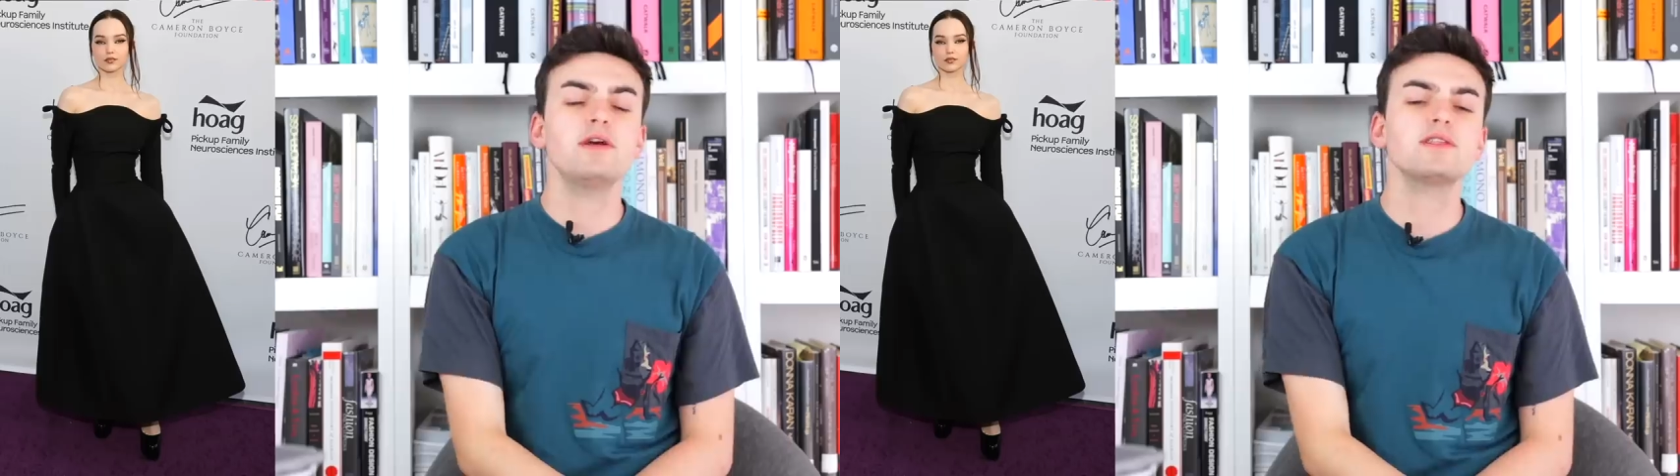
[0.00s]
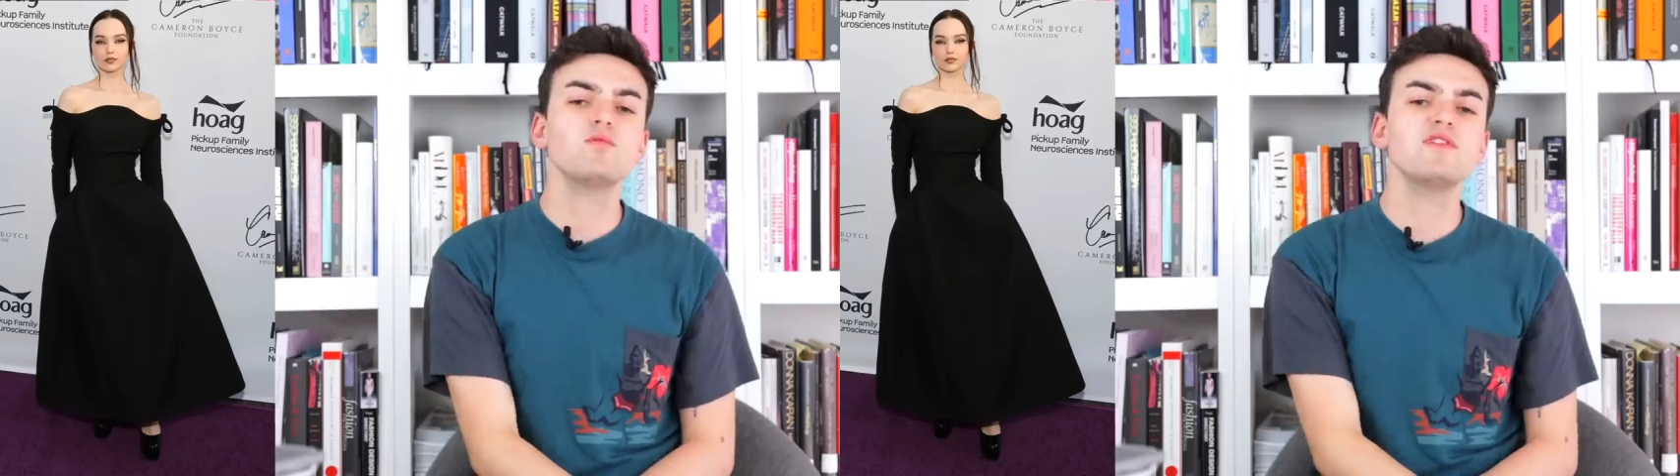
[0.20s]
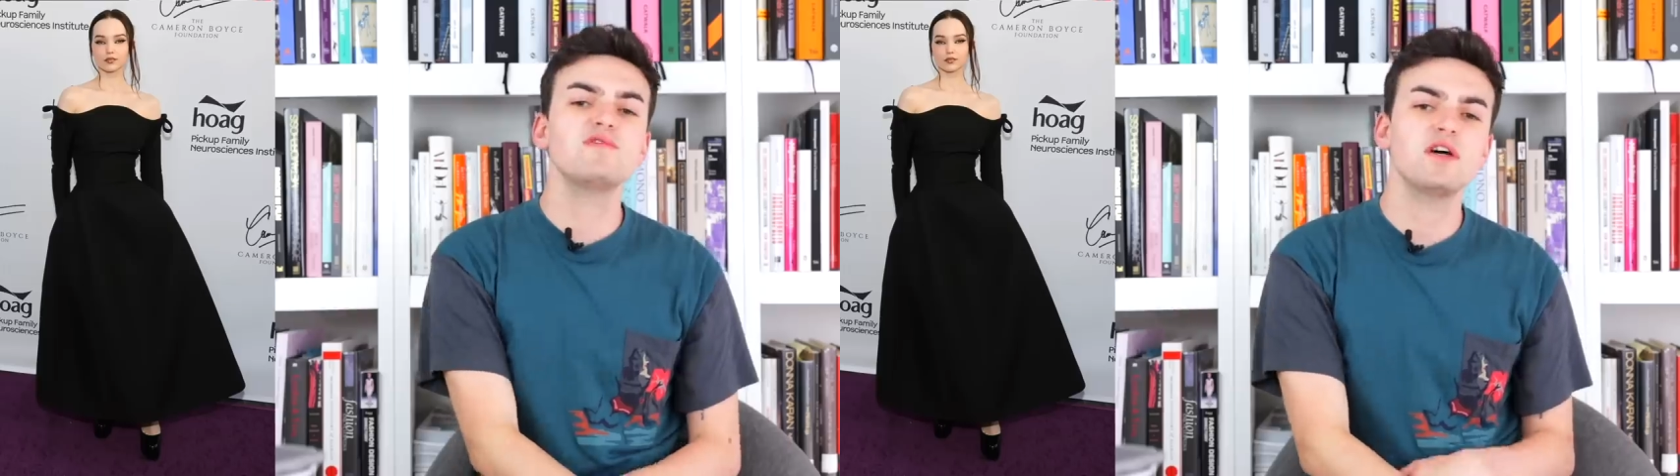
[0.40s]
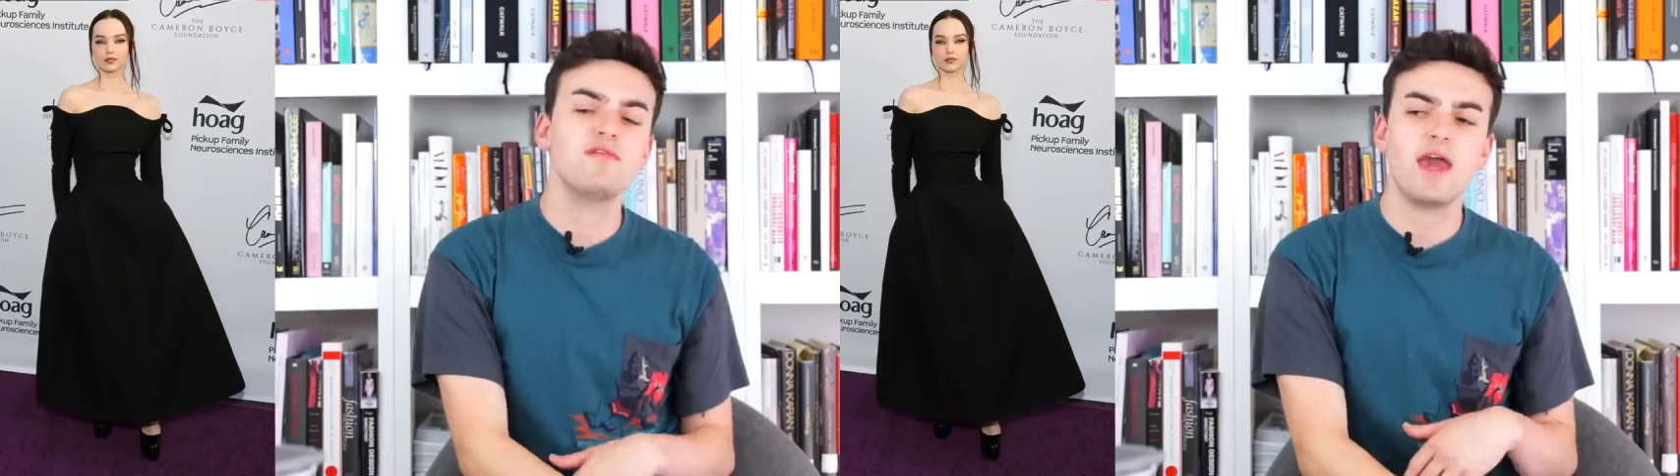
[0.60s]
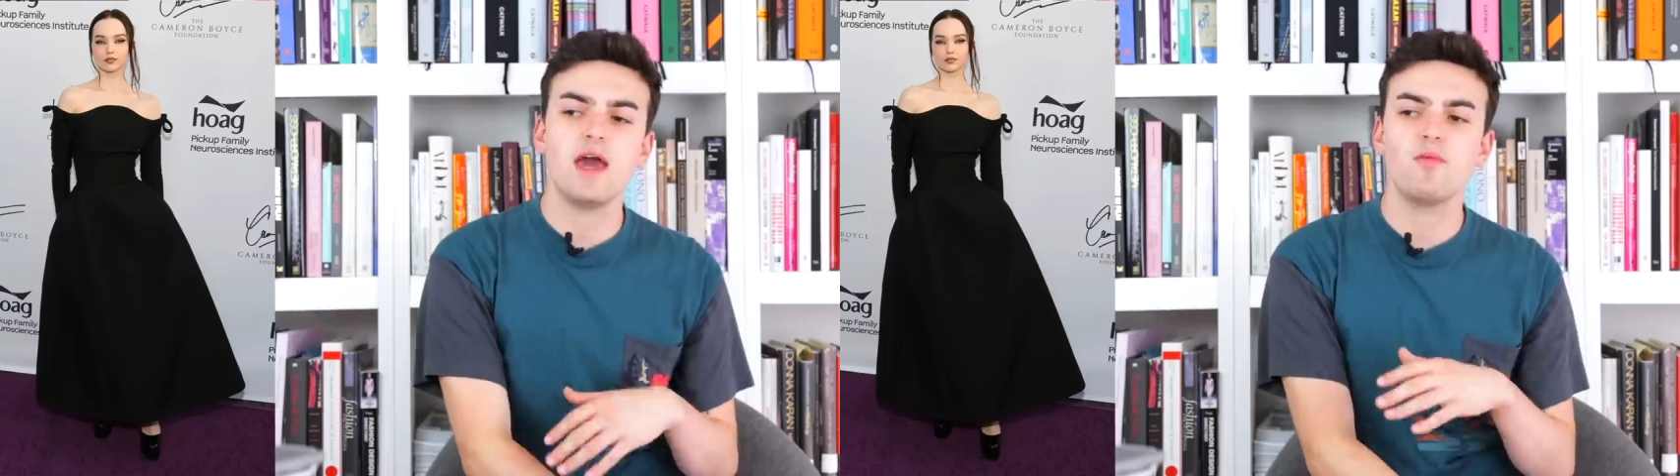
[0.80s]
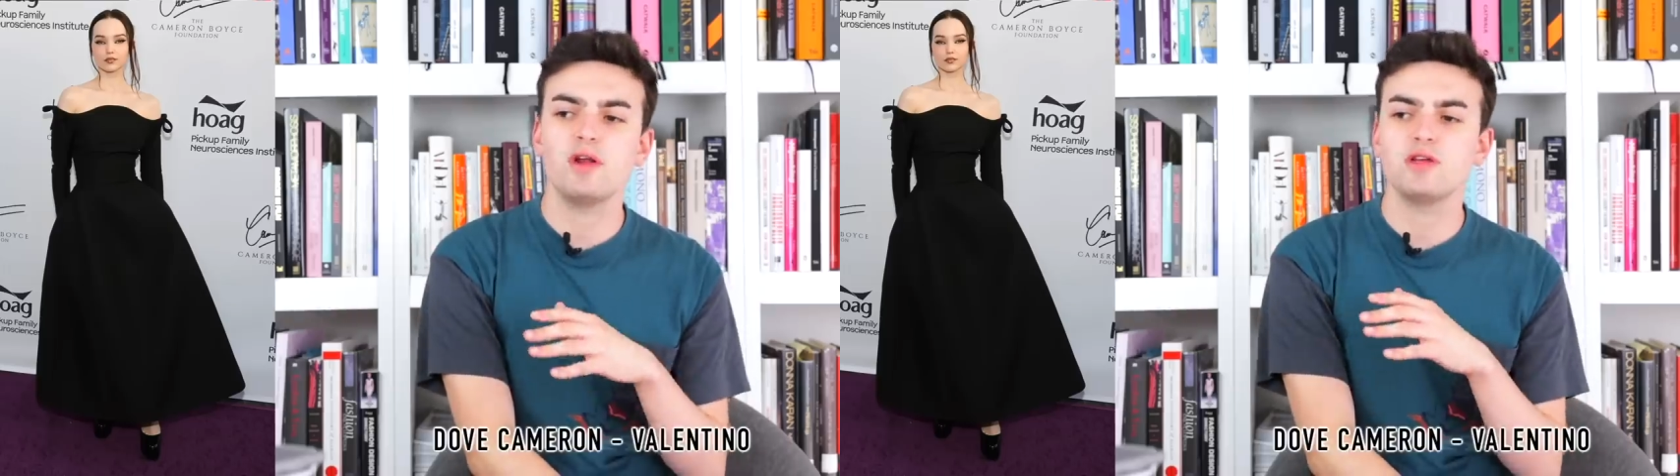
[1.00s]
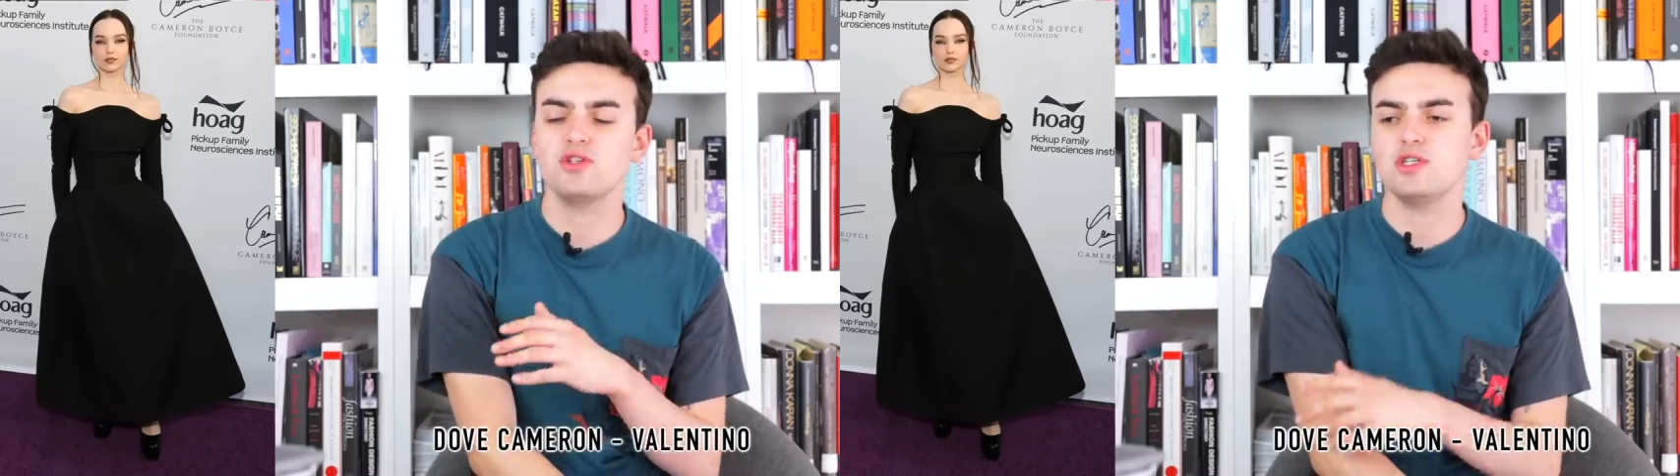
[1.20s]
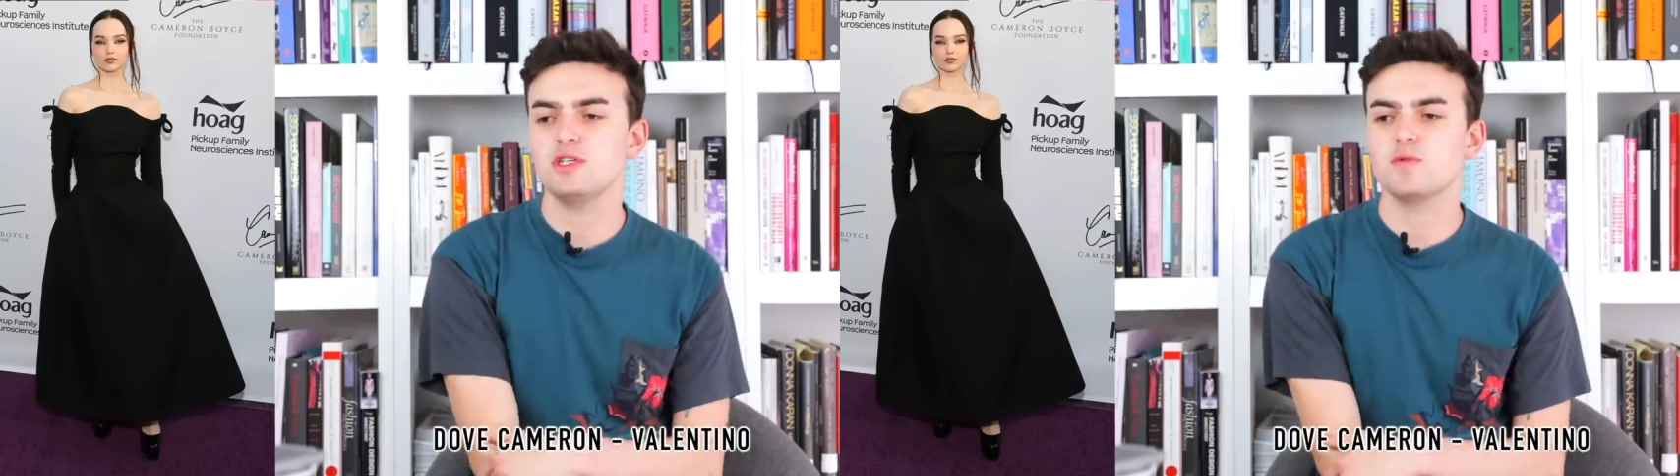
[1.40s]
Next up, we have Dove Cameron and
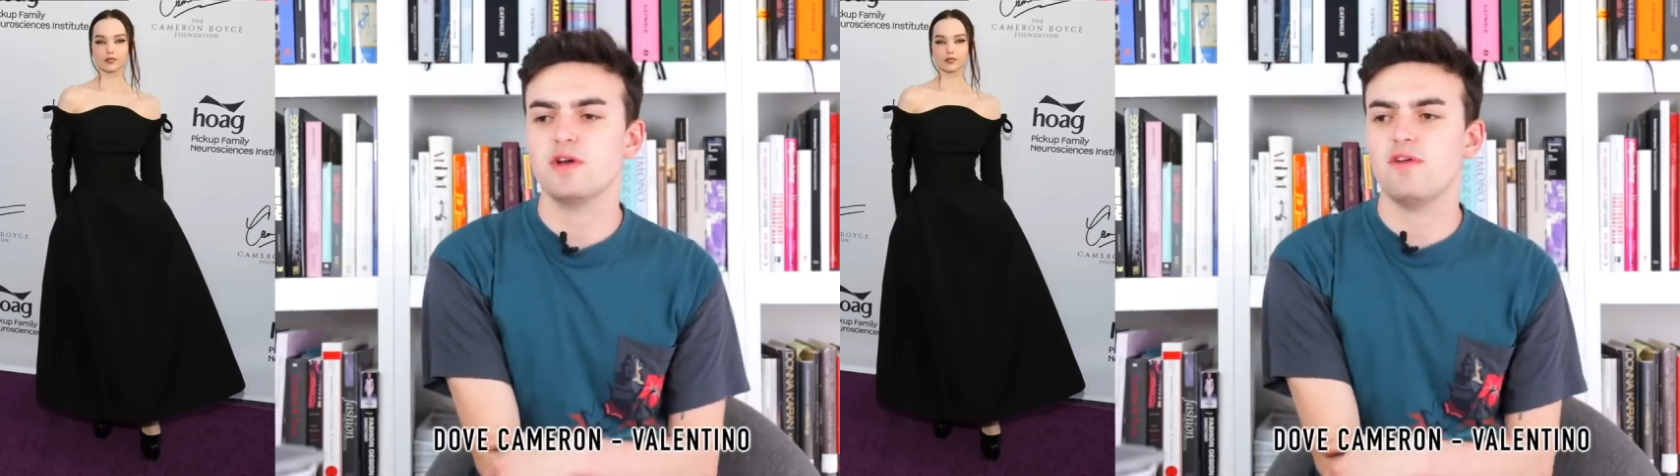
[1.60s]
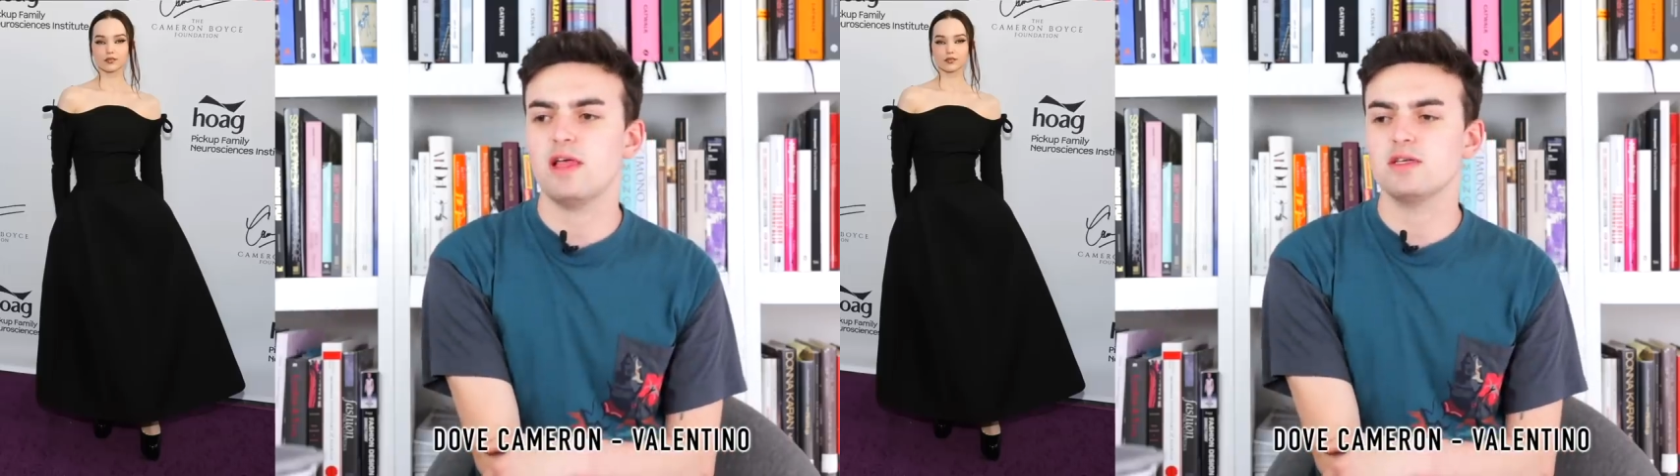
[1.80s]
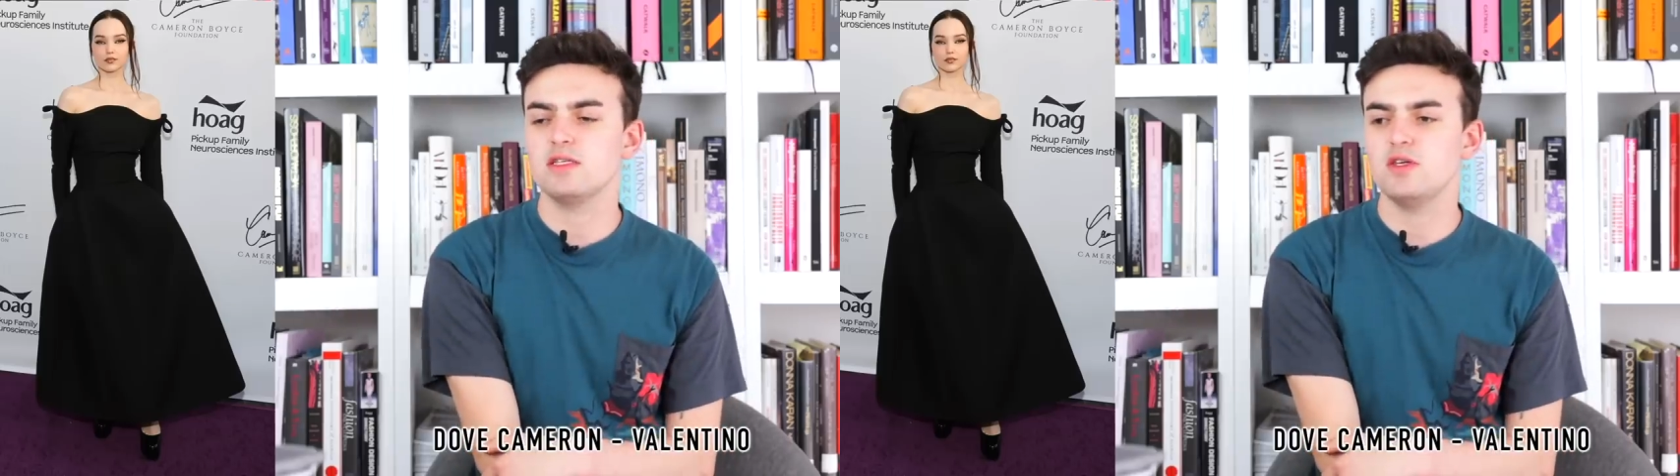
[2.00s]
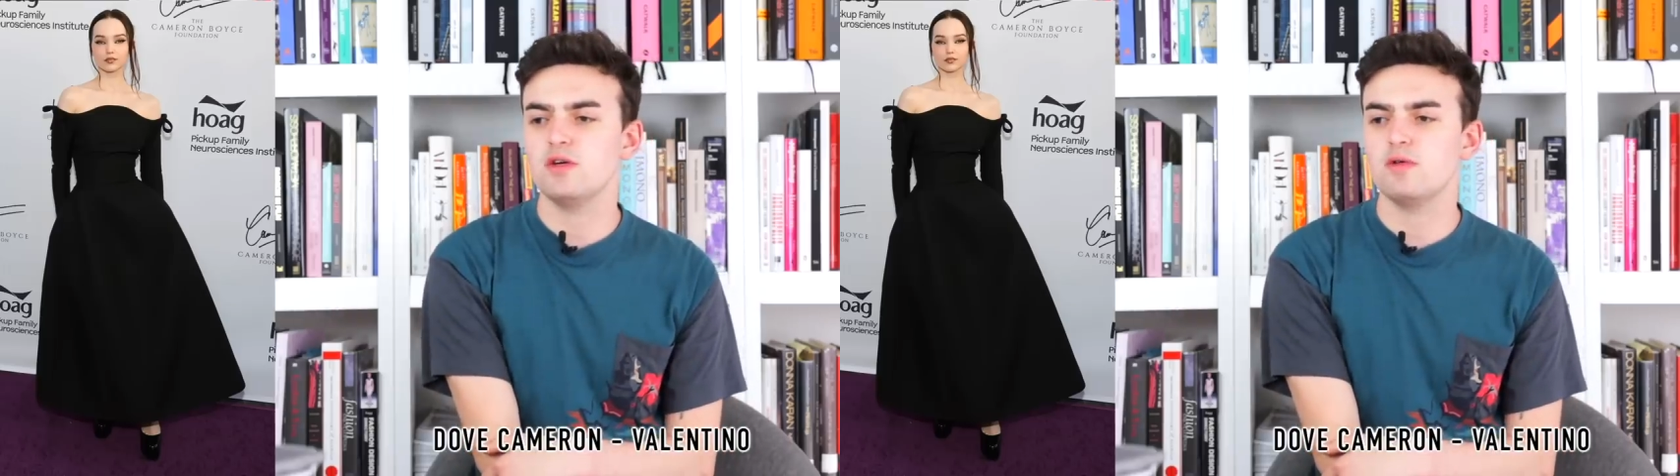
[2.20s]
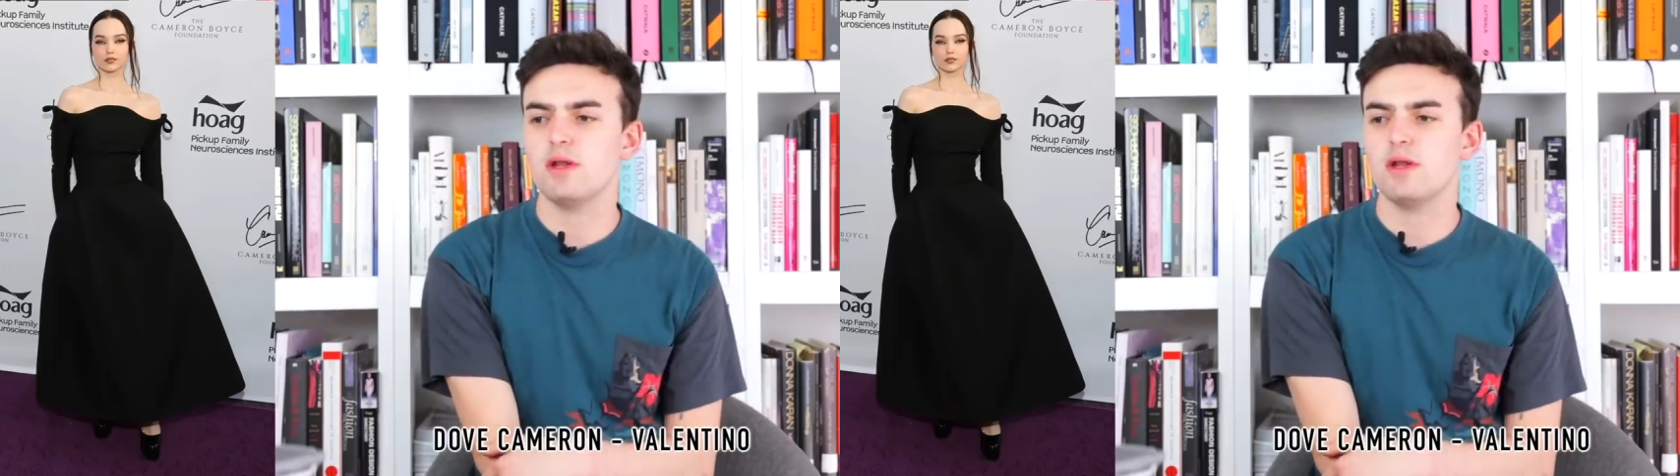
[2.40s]
she is wearing Valentino.